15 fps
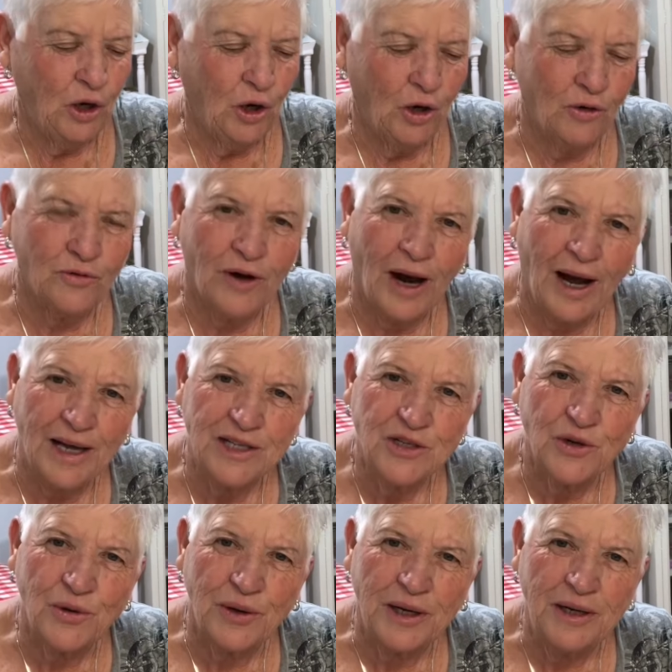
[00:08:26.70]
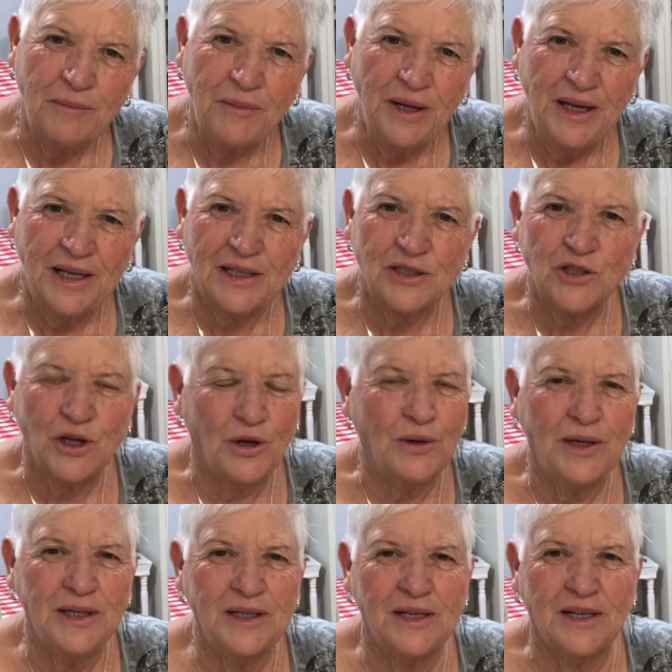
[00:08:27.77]
over ice cream. It's
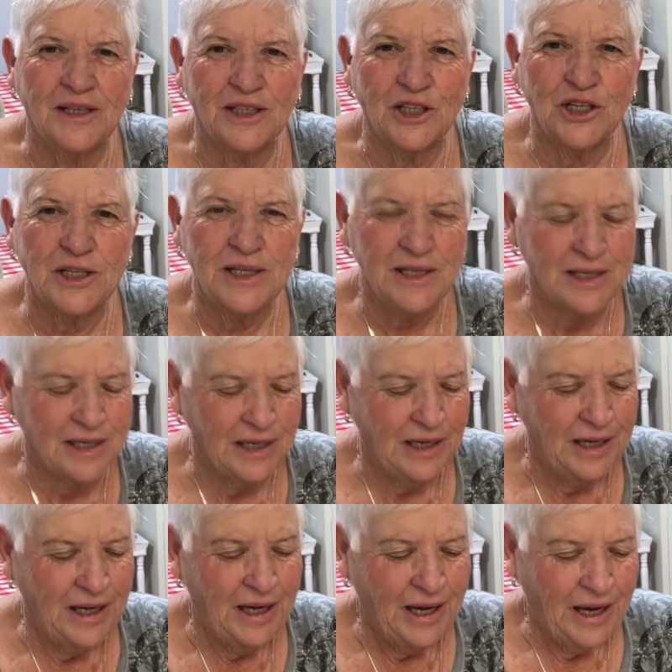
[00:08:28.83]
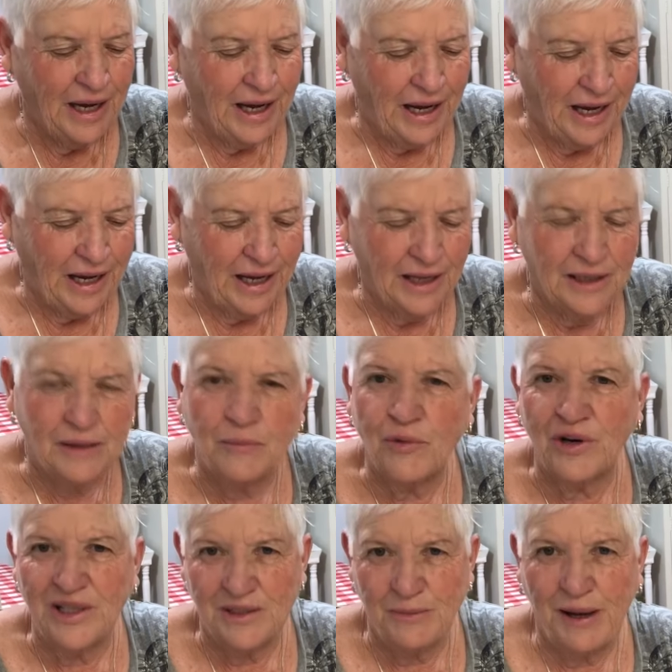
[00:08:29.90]
totally delicious, and it
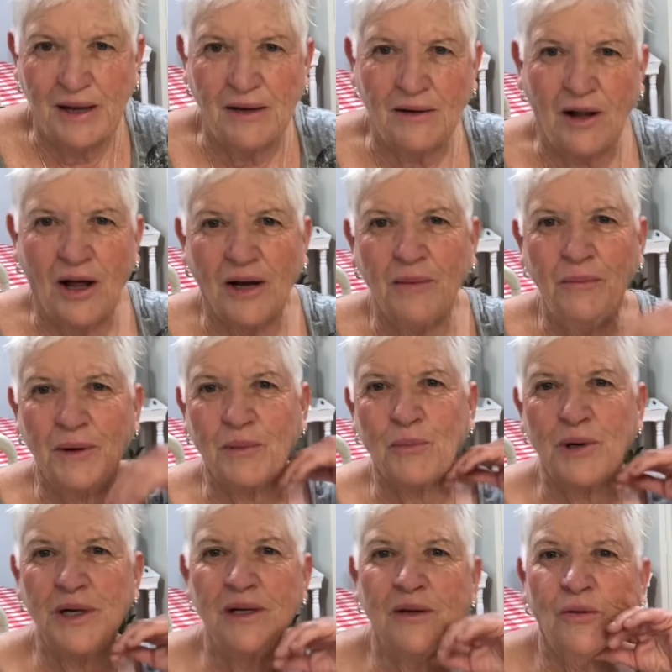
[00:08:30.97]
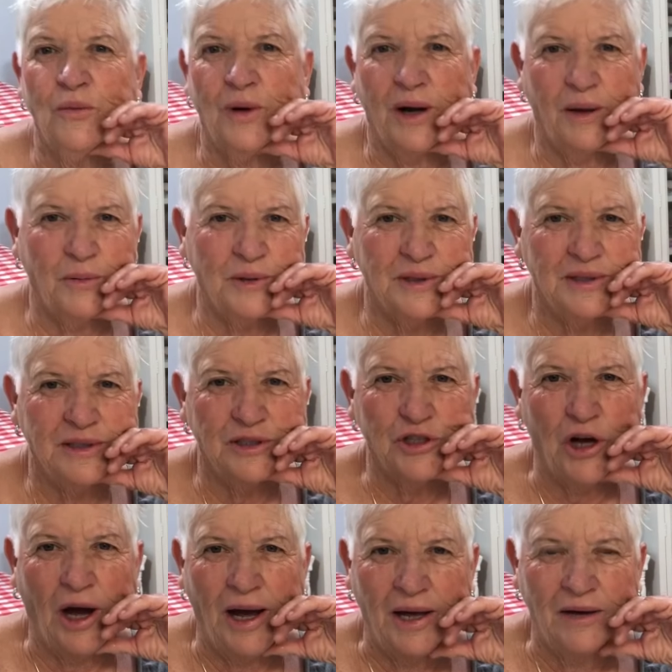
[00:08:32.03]
brings back a lot of memories when I was a
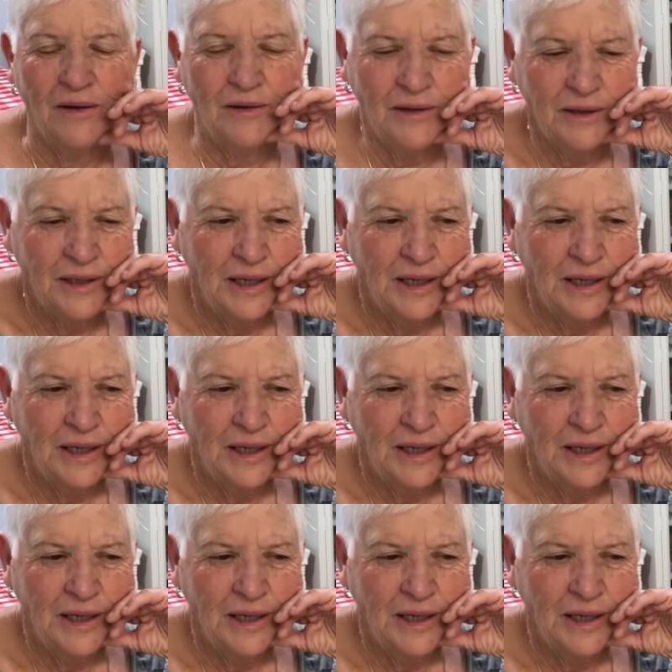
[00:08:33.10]
child.